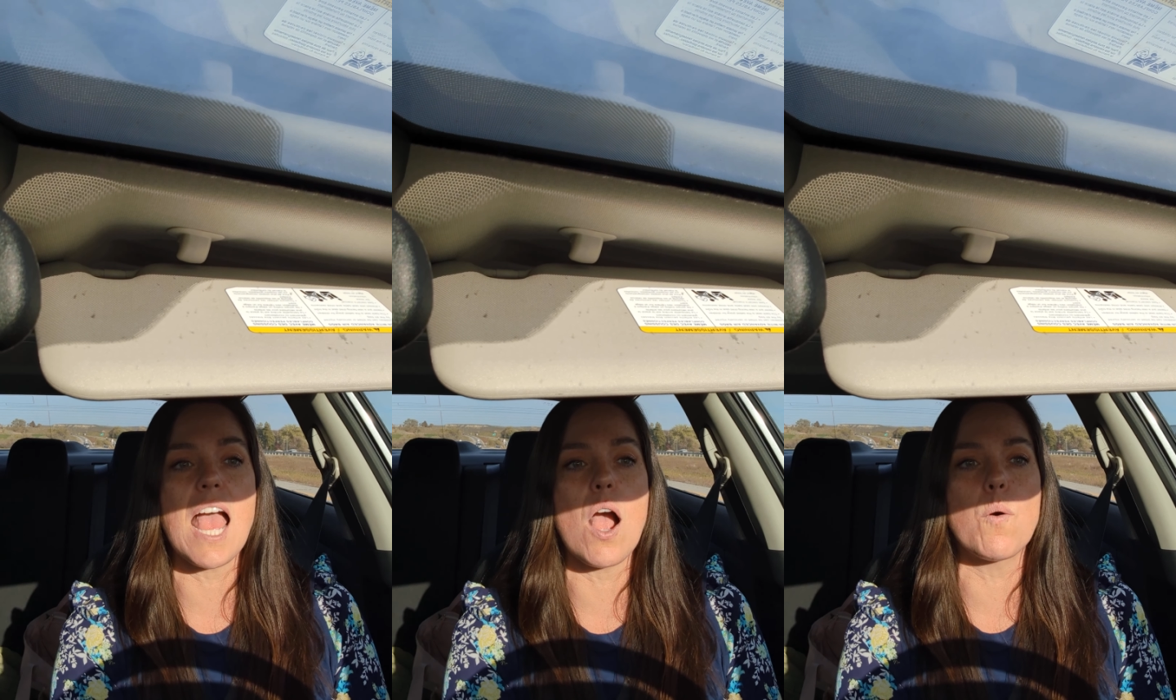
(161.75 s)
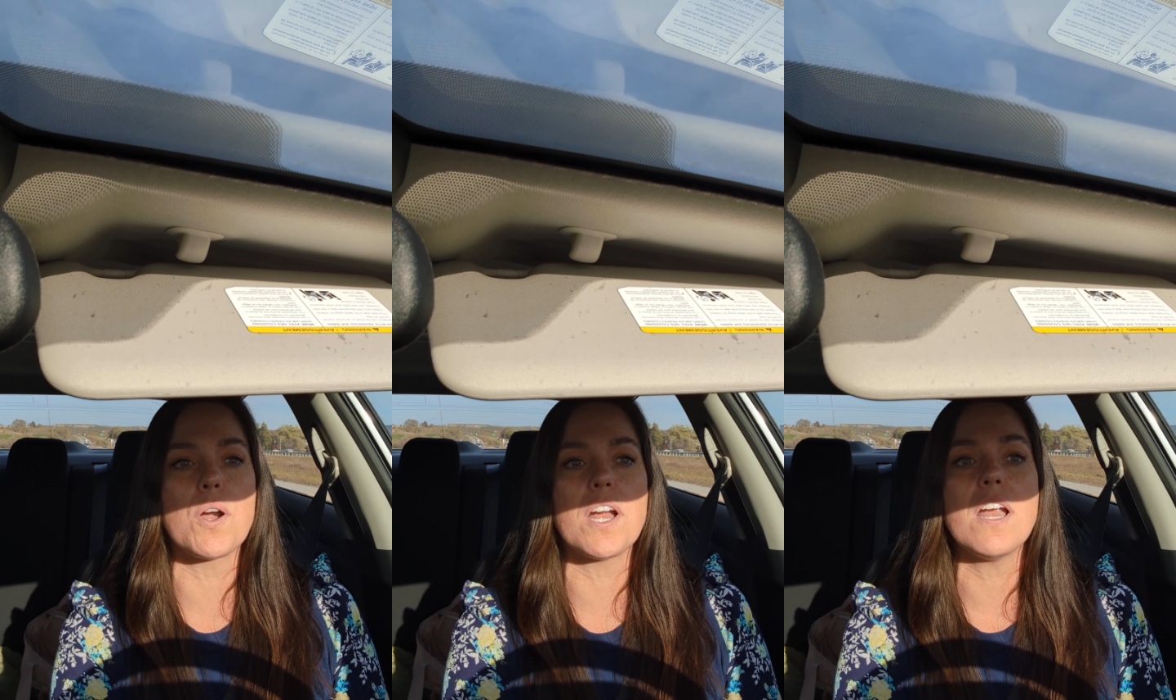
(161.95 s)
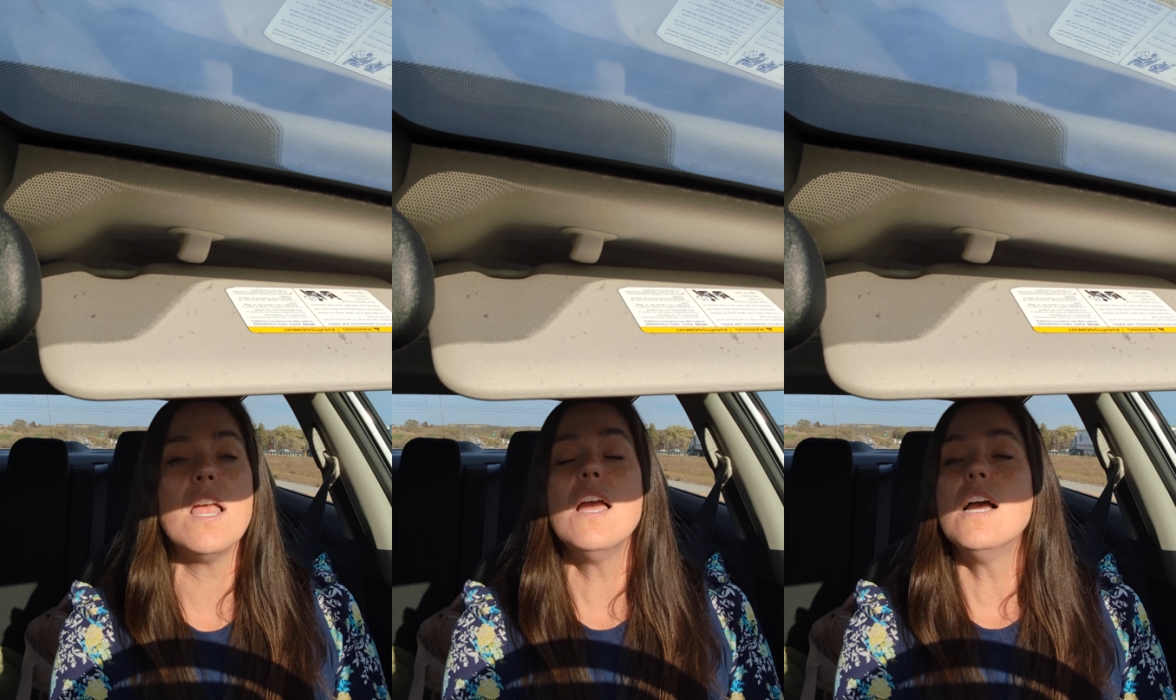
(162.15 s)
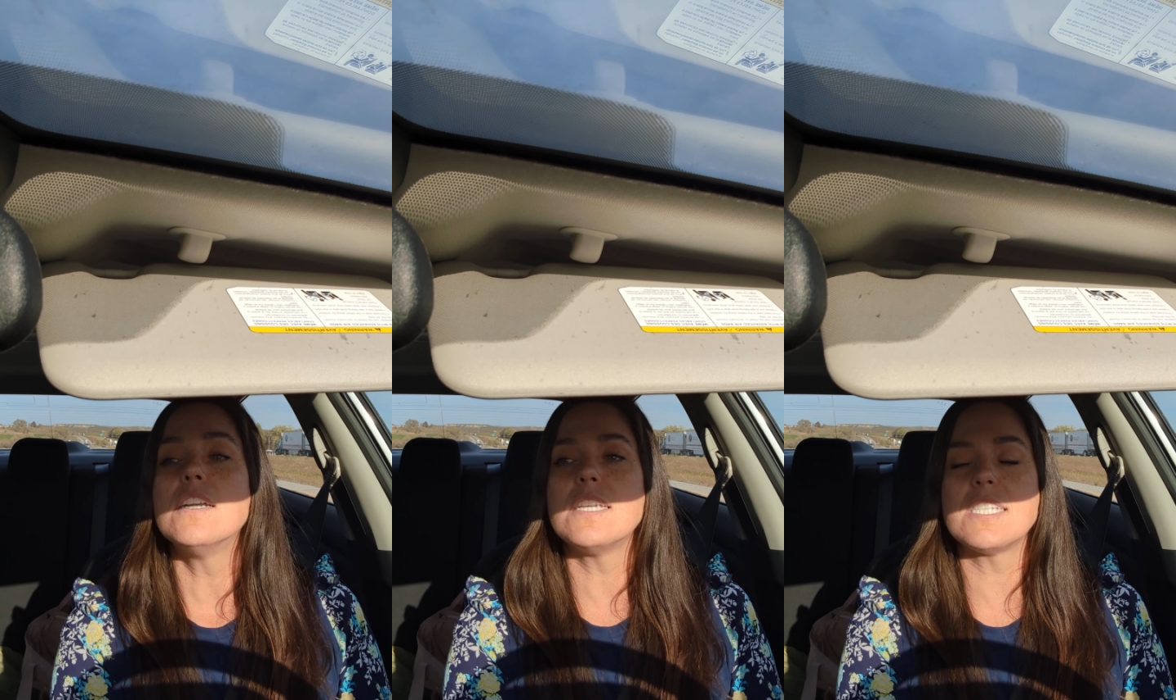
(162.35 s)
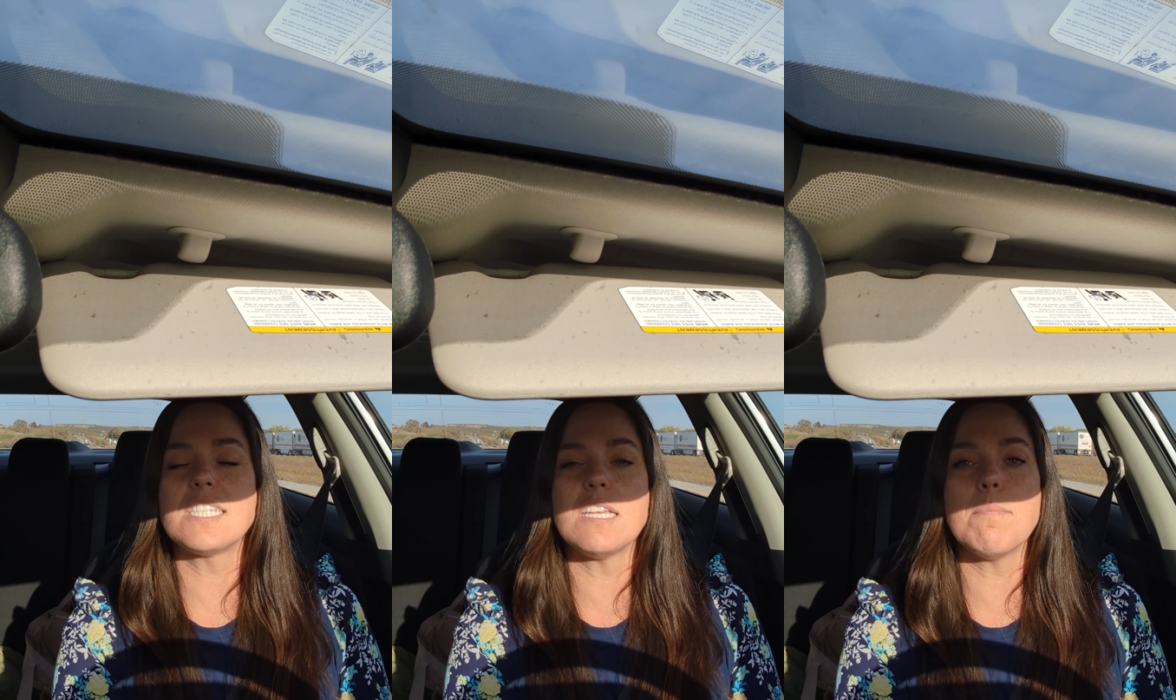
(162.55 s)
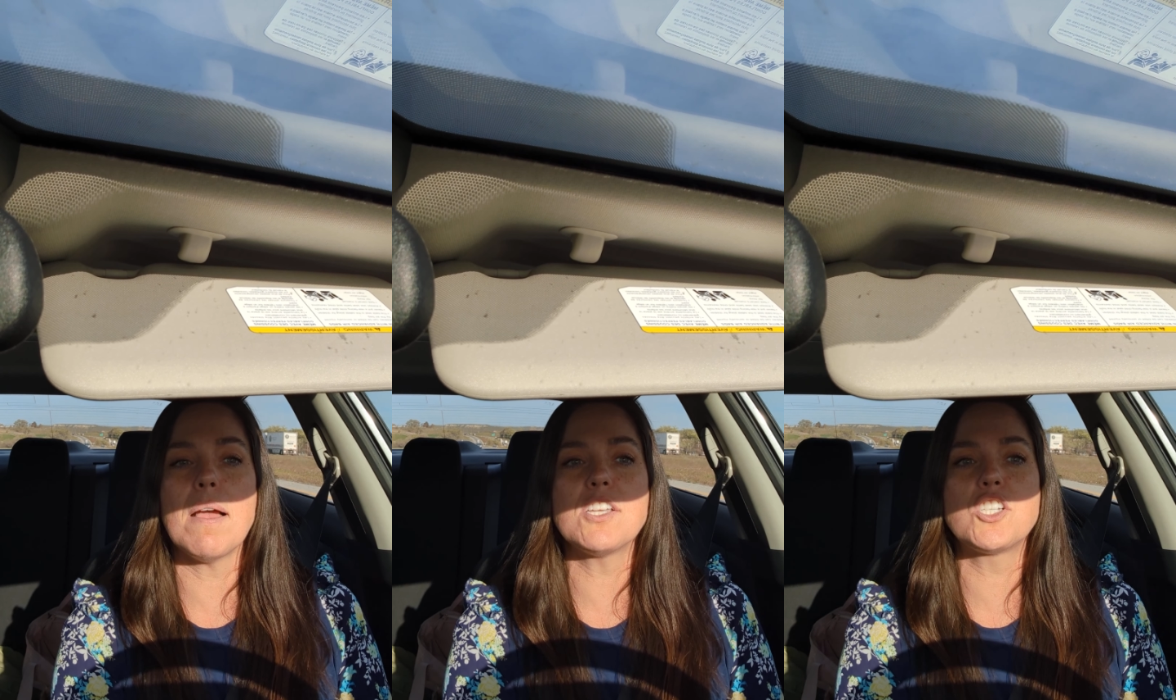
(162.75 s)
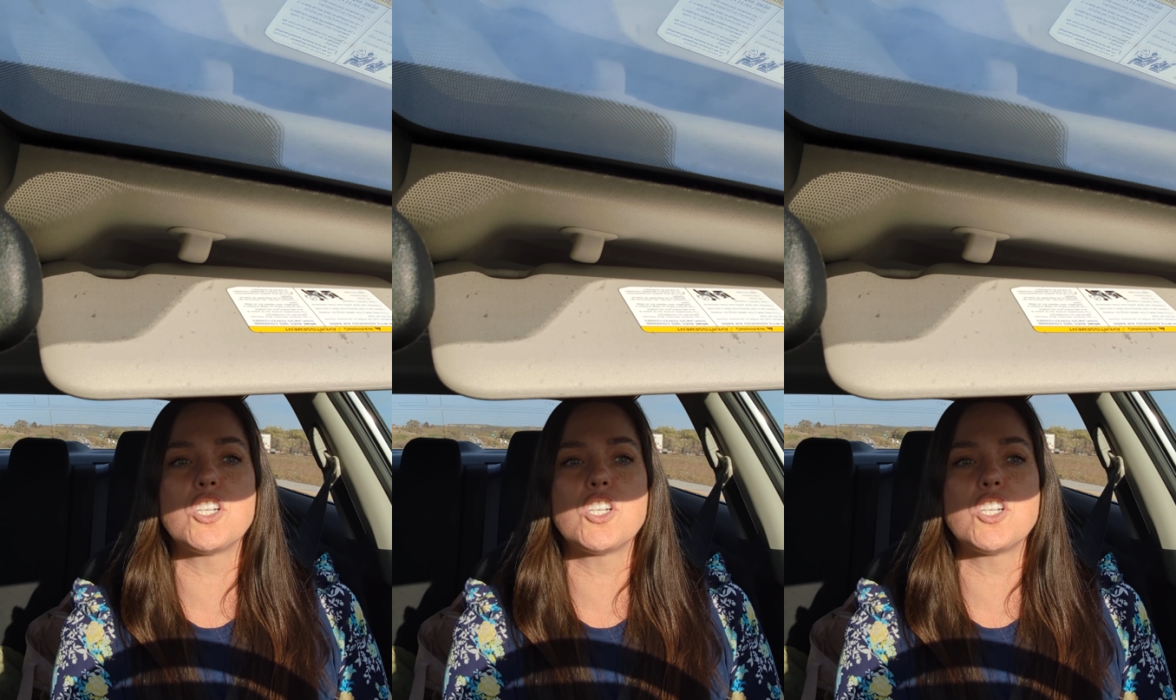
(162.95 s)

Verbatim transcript: hour to see my